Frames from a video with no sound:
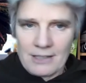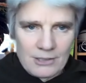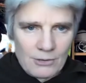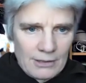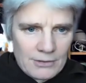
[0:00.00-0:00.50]

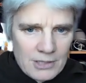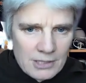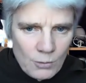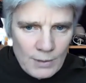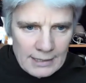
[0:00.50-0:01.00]
so I'll
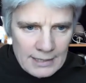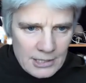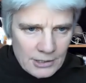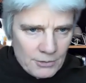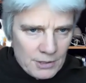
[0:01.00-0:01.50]
just quickly
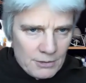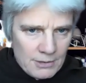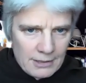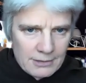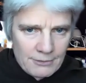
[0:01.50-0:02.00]
show you
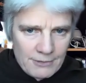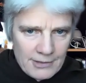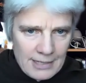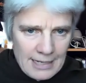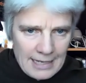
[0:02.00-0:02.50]
the, the
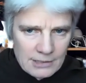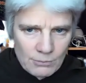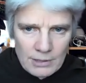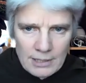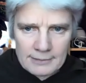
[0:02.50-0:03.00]
very last
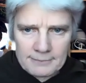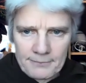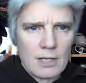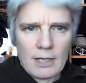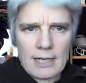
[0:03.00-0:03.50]
one here.
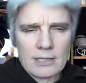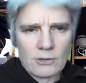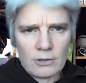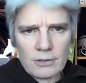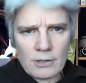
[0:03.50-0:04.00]
It's
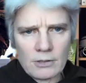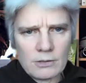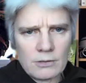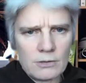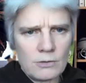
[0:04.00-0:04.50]
called the
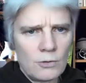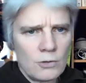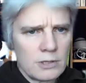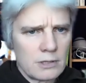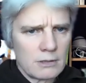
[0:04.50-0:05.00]

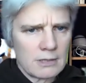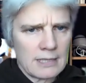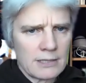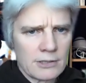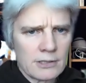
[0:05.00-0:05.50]
good
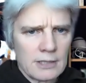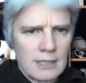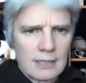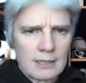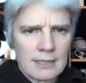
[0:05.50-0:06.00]
censor.
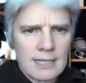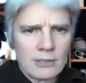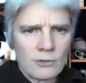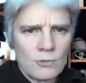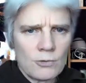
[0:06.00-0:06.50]

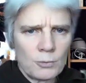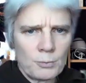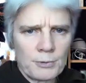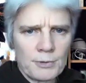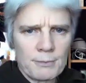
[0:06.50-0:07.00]
Leaked Google
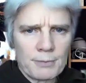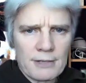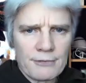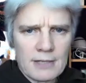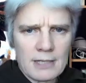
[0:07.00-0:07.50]

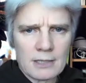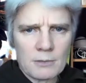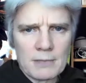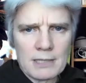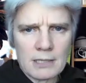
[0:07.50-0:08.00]
briefing
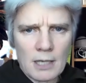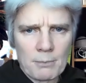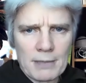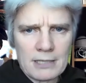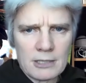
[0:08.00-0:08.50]
admits
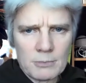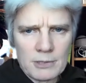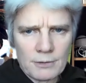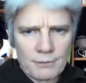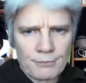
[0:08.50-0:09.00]

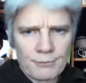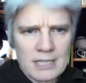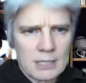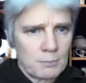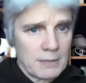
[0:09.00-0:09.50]
abandonment of free
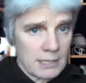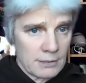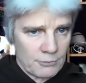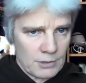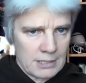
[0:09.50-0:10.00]
speech
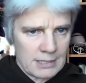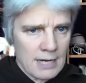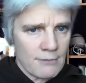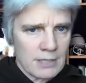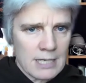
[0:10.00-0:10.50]
for
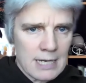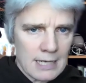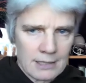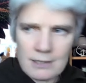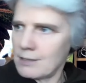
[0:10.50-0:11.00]
safety
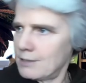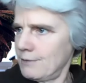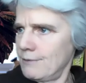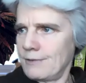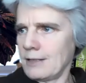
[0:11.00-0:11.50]
and
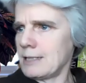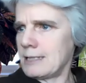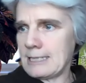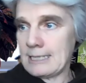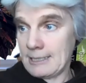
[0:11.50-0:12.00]

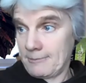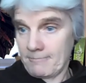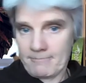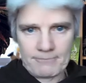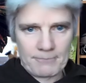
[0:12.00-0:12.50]
civility.
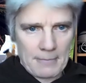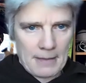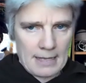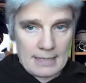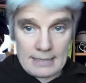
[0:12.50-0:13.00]

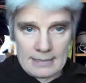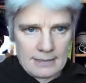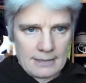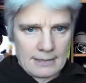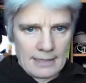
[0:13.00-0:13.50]

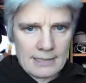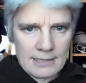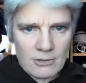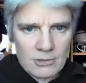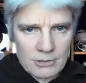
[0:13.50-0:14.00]
That
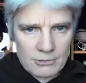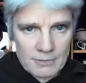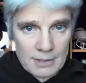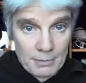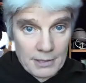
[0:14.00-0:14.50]
sounds
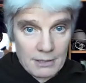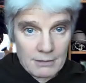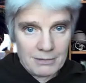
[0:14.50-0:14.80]
creepy.